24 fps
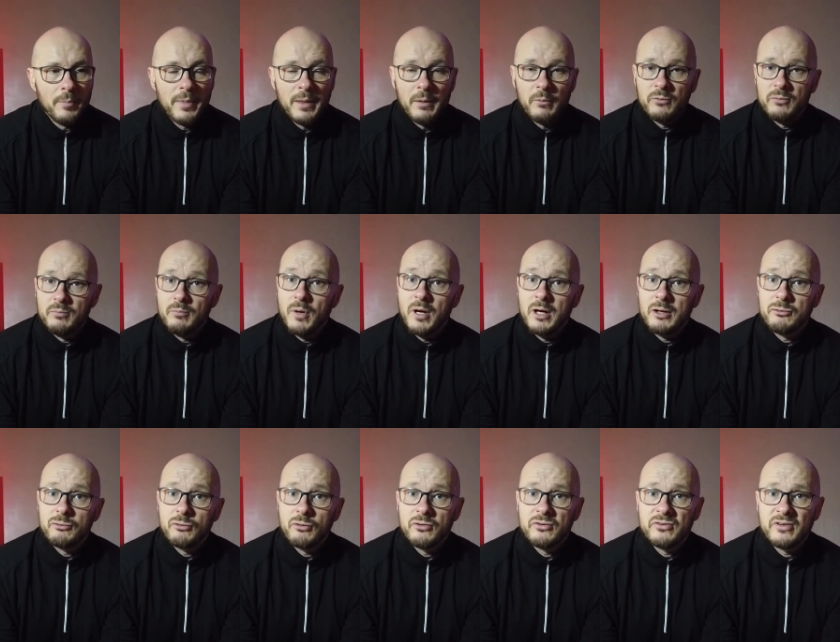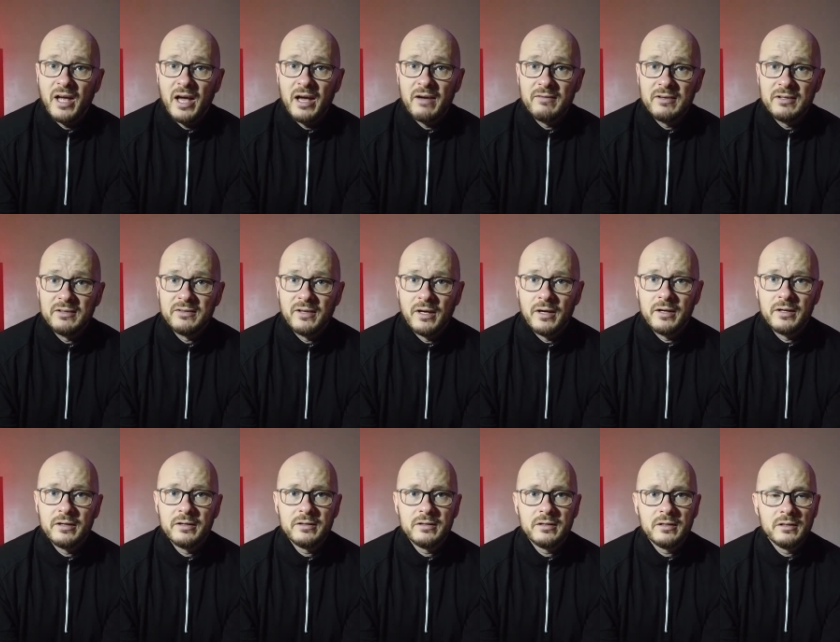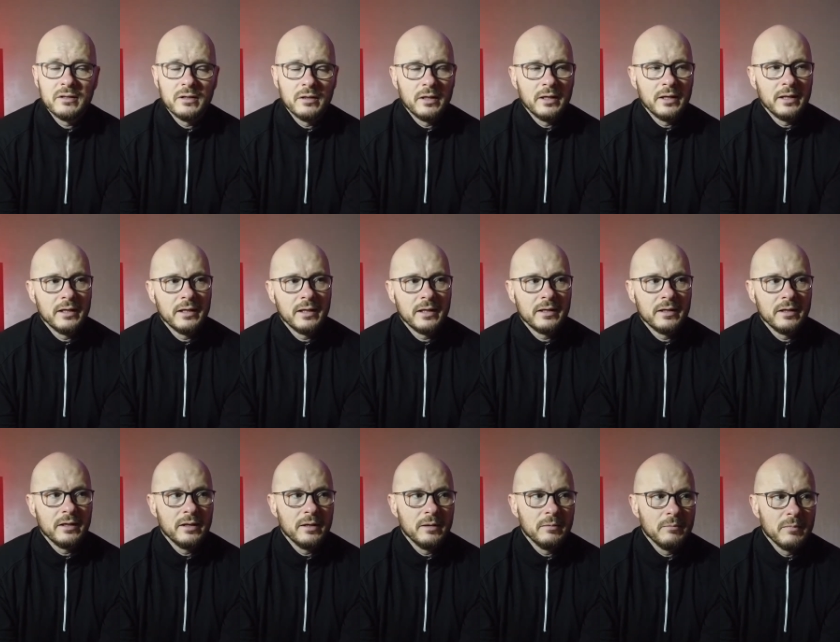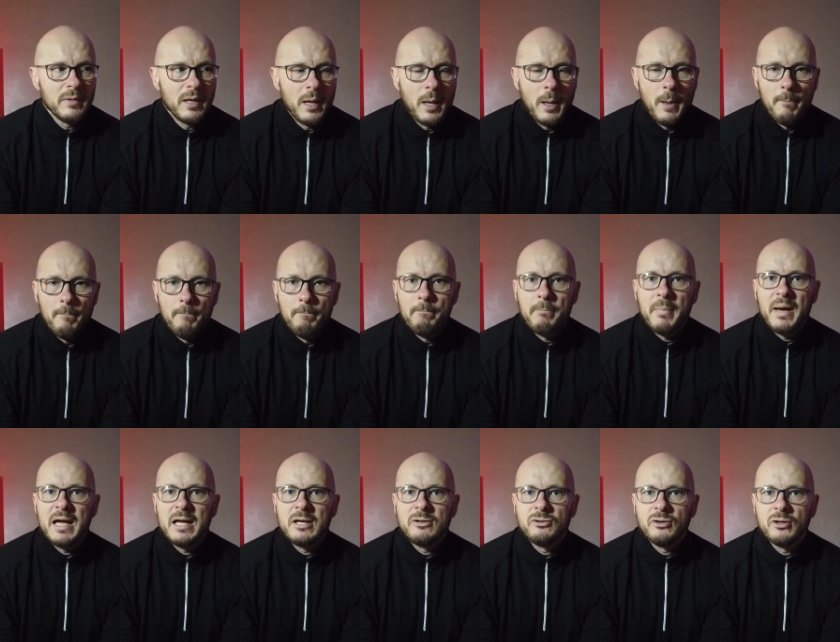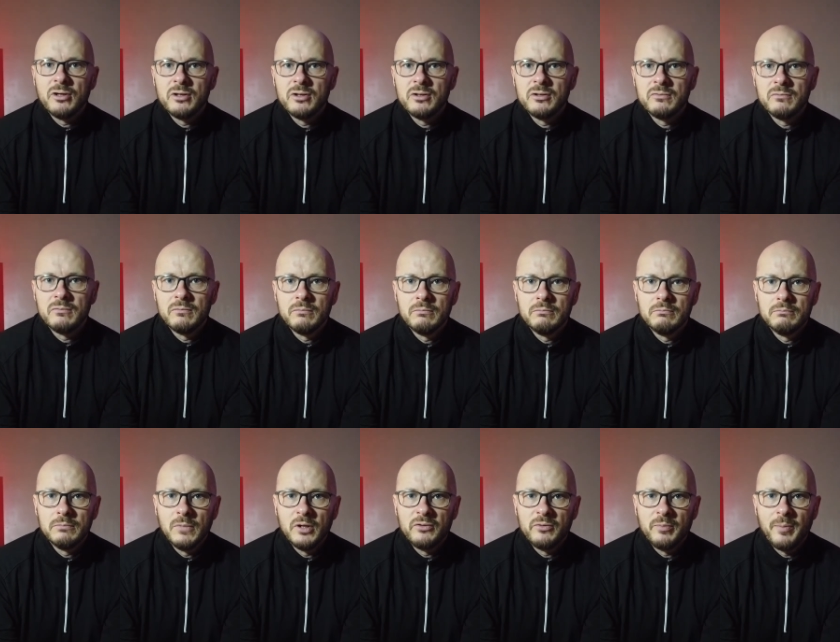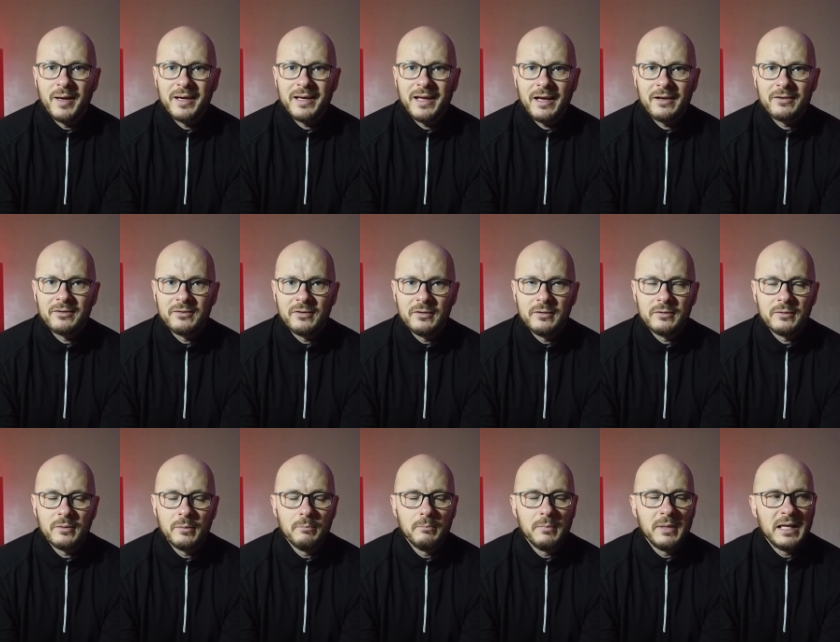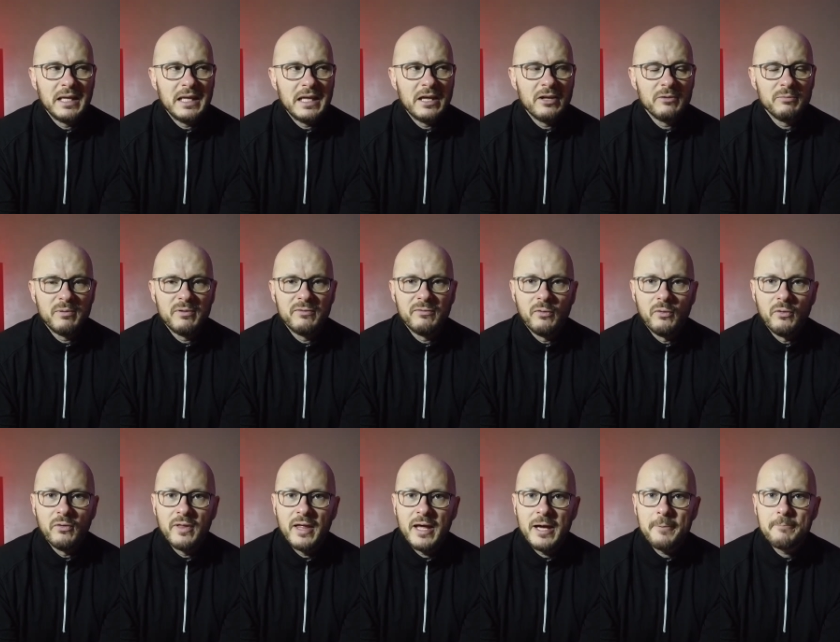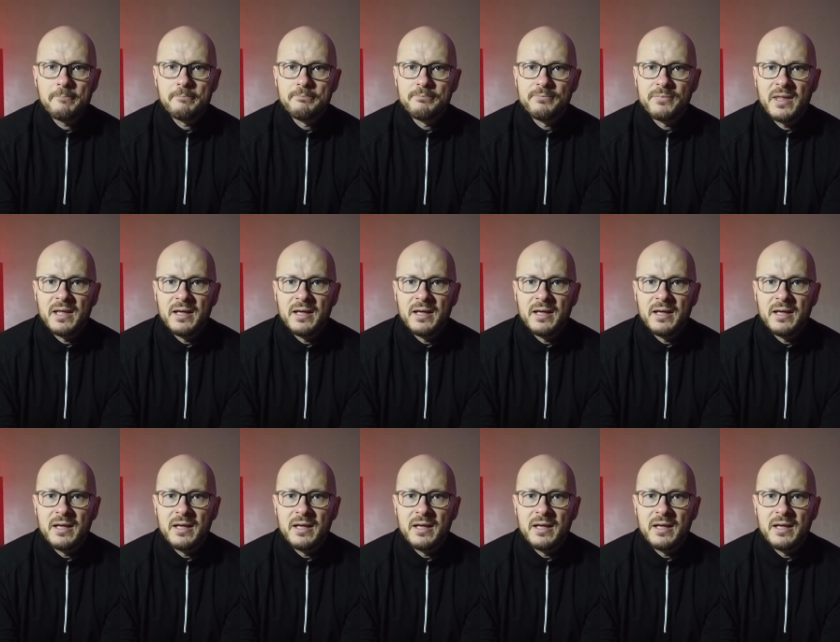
It was my choice to have it done. I had a major motorbike accident many years before that,